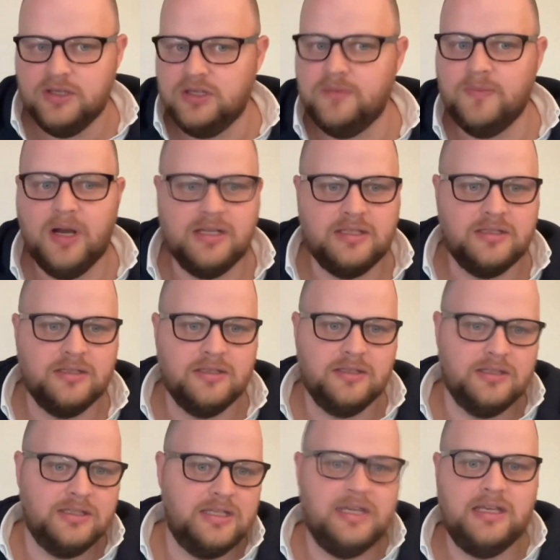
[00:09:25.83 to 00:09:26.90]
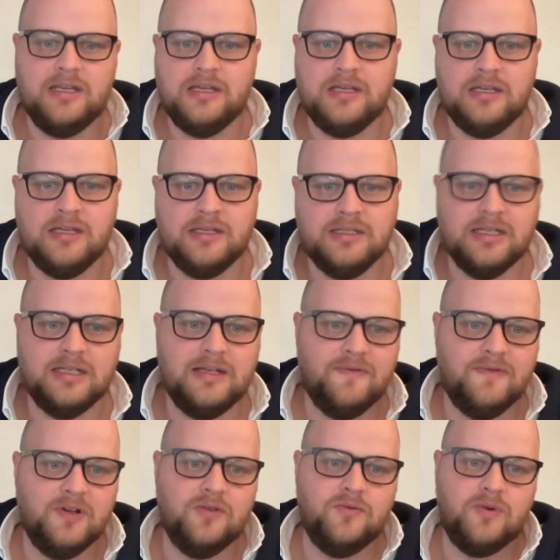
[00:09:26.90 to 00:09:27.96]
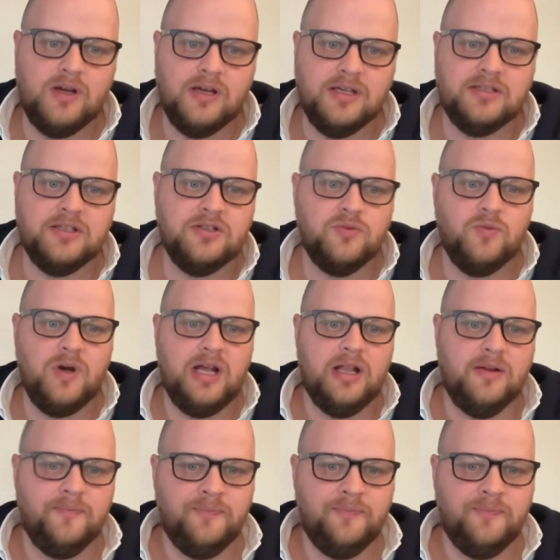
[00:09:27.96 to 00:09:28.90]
You might see a significant rise as well.